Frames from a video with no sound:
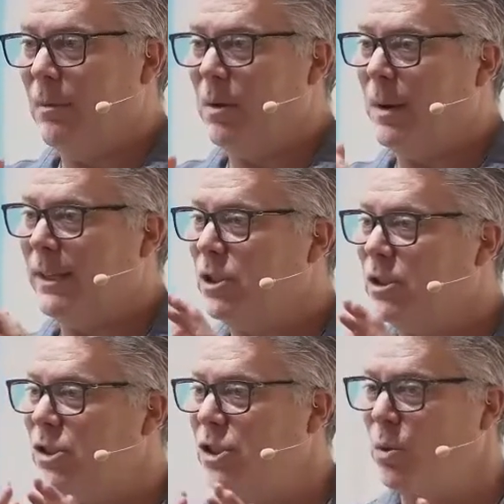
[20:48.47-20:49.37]
And we want
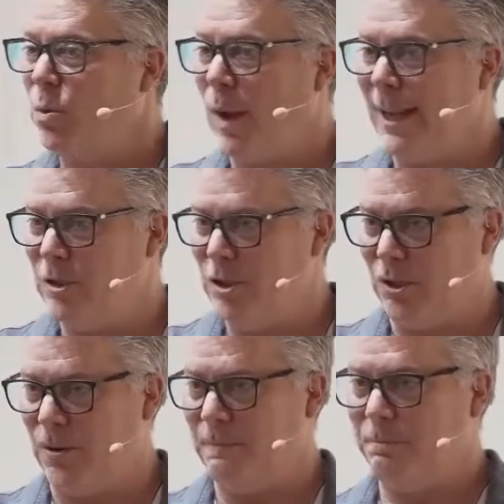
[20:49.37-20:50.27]
to
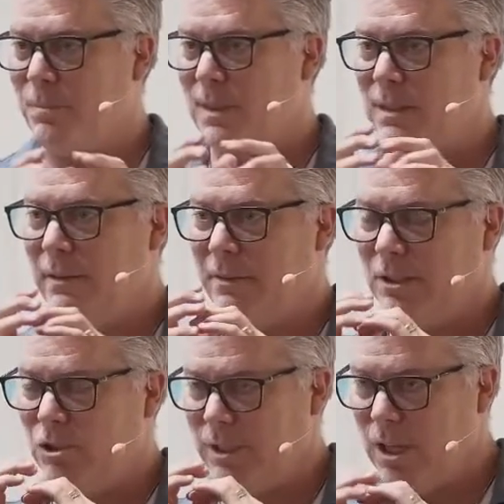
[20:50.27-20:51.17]
surrender the
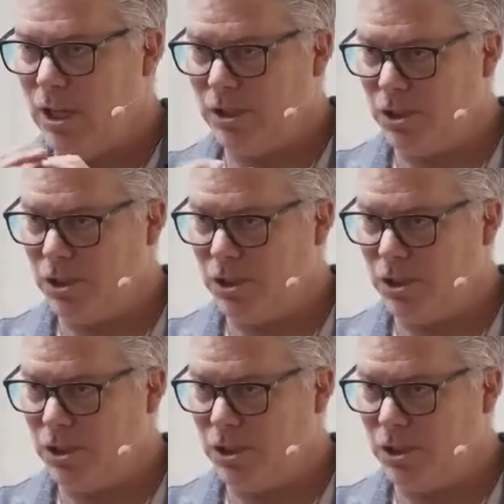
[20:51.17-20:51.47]
division.